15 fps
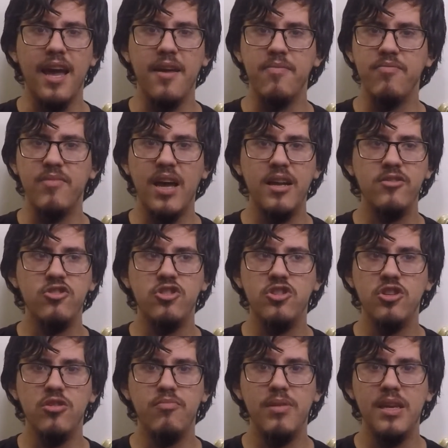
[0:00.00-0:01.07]
And that
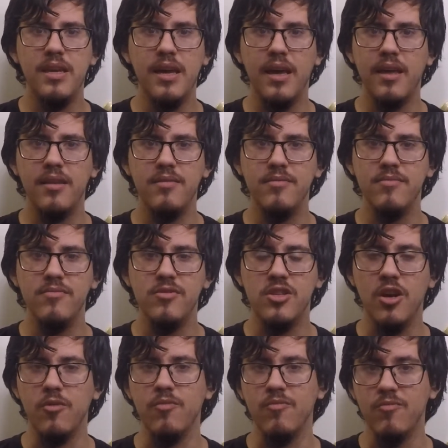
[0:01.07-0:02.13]
should be it.
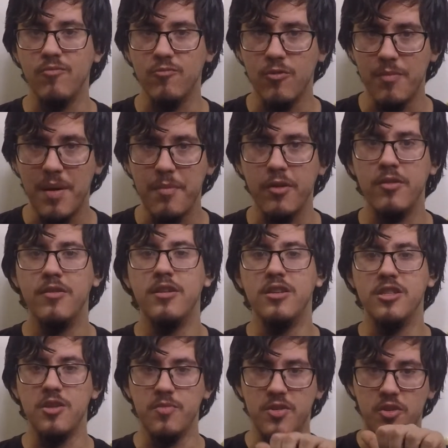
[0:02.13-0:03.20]
So, remember,
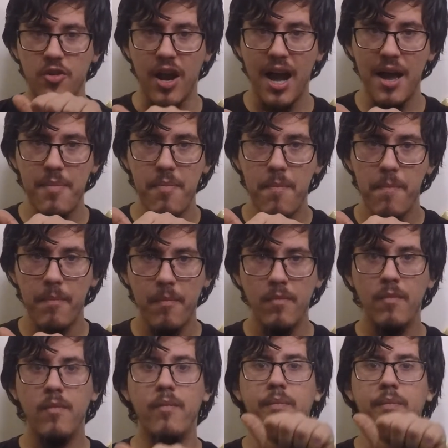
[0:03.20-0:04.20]
subscribe,